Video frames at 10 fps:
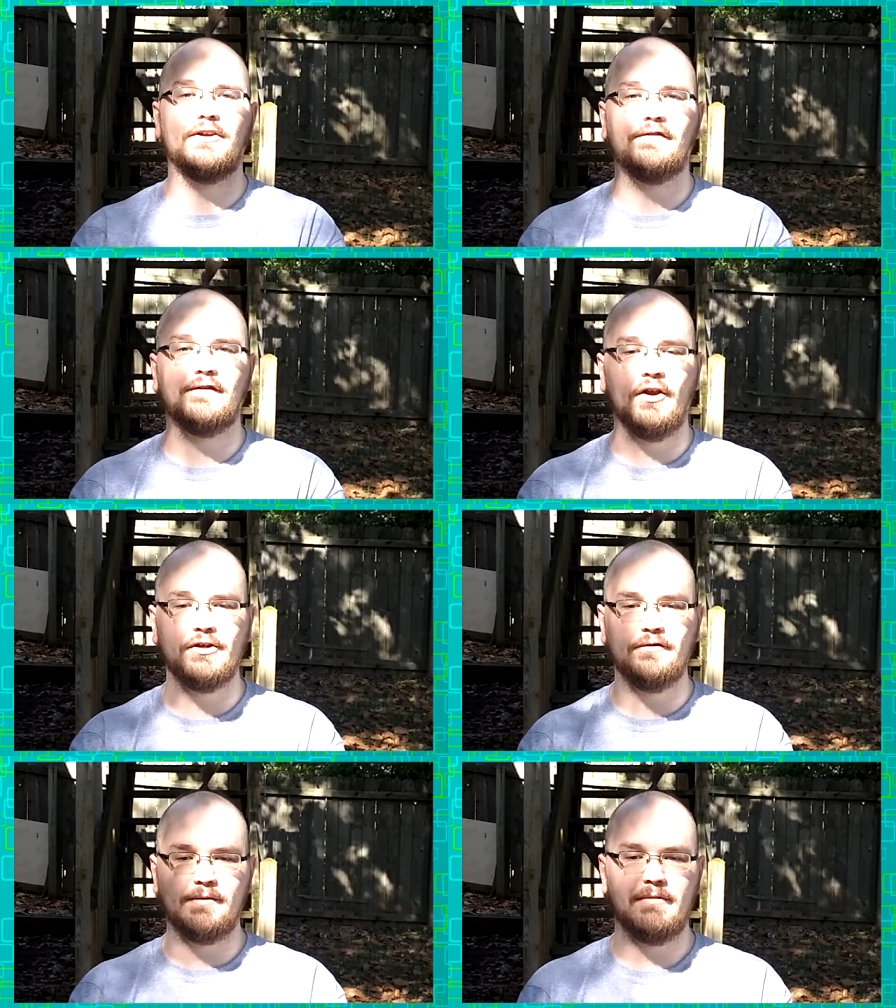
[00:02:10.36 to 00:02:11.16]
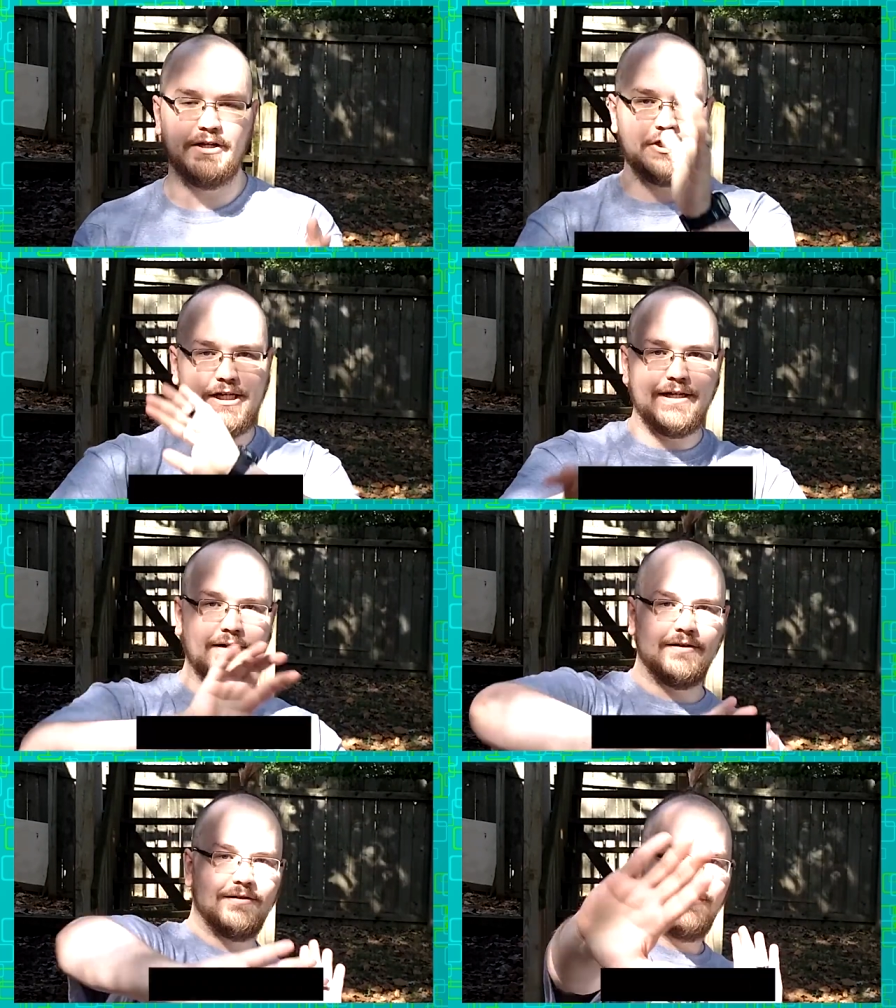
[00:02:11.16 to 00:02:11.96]
gonna start using my chi.
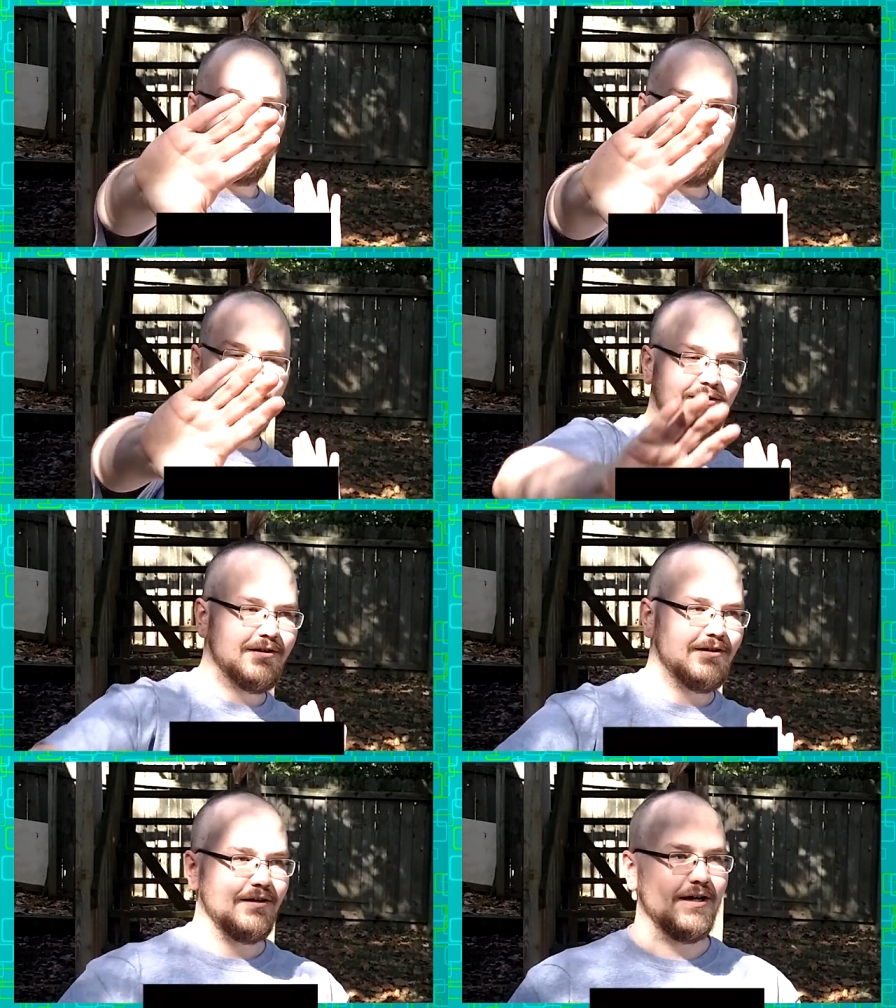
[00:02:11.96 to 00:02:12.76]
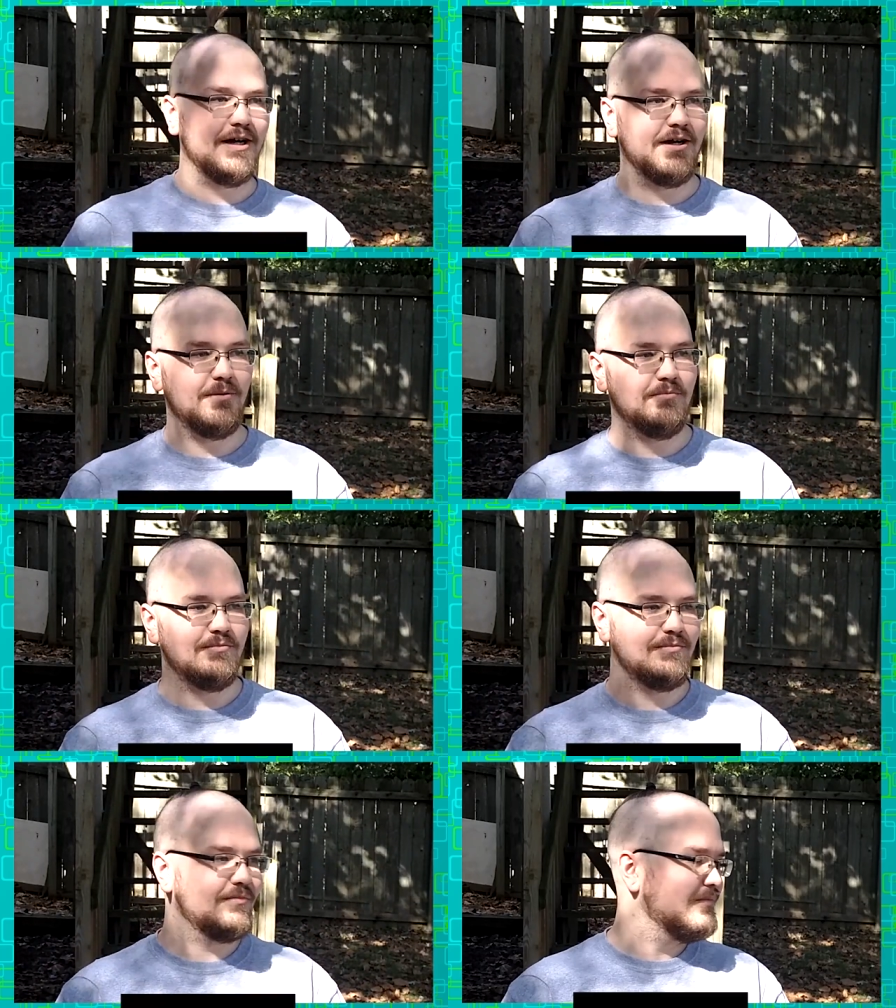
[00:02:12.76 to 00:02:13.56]
Um,
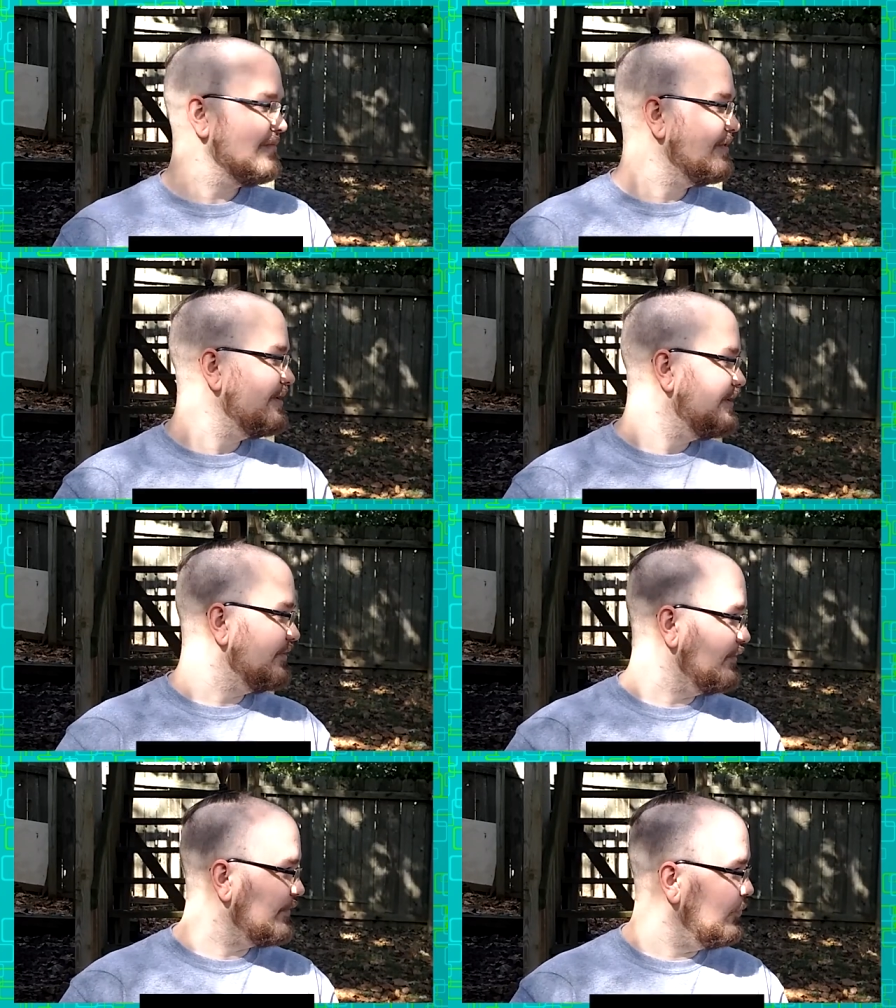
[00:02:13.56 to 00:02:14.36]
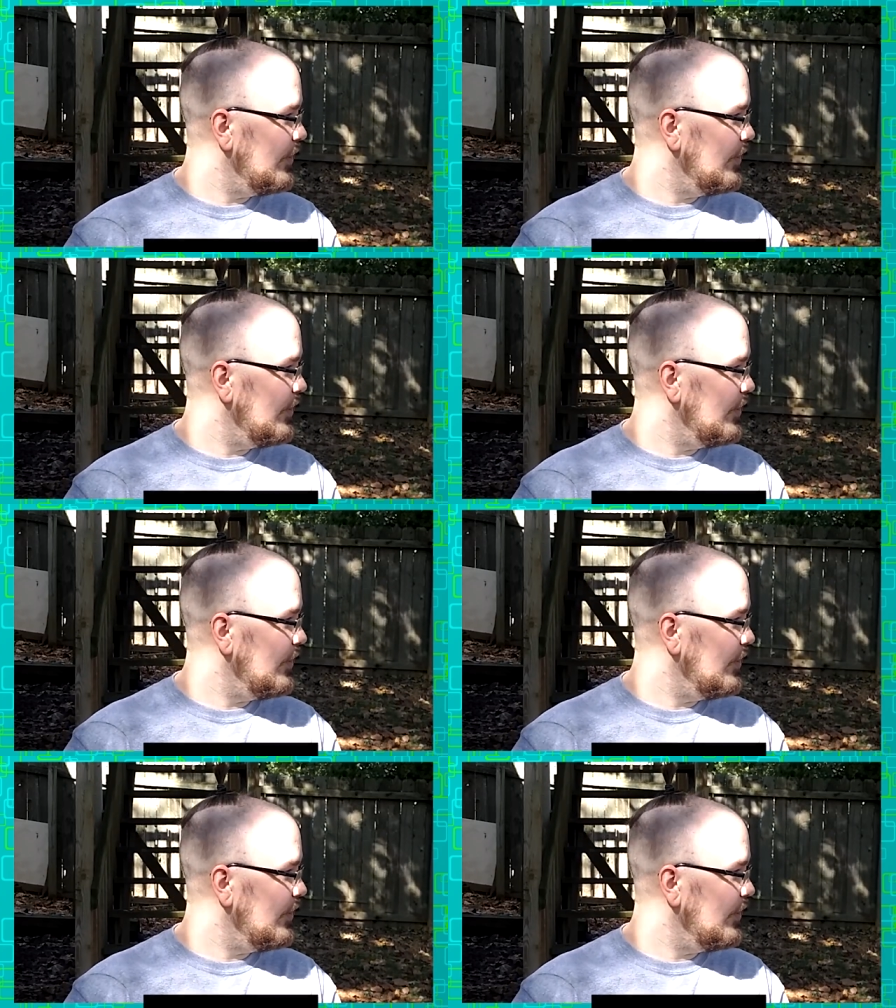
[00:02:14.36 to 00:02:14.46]
this